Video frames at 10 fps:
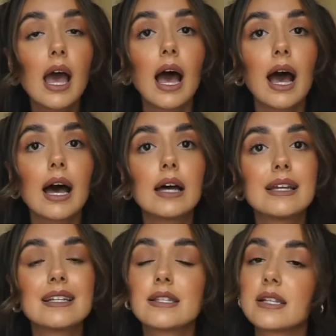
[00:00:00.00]
and
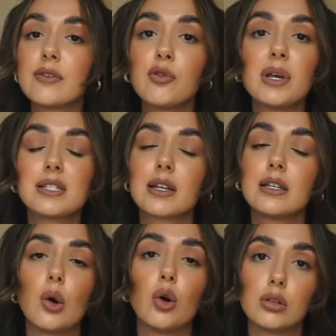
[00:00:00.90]
it's safe for basically
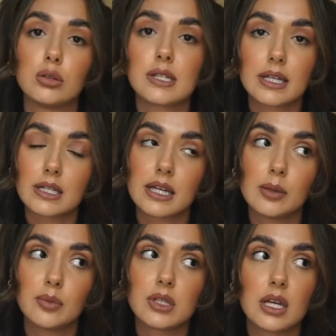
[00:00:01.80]
all skin
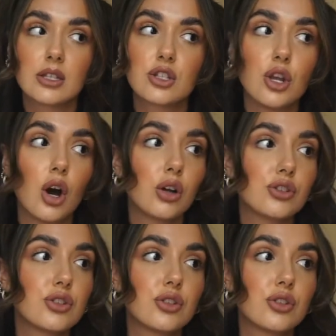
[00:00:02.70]
types. It's not,